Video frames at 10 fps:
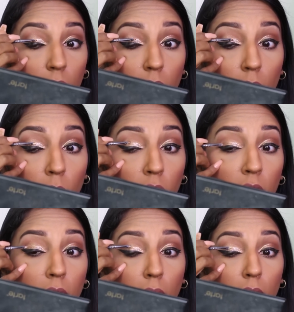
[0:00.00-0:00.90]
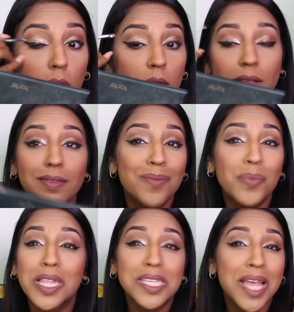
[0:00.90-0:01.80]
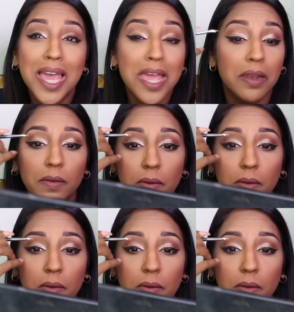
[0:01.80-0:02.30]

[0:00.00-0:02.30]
remove it. It's as simple as that.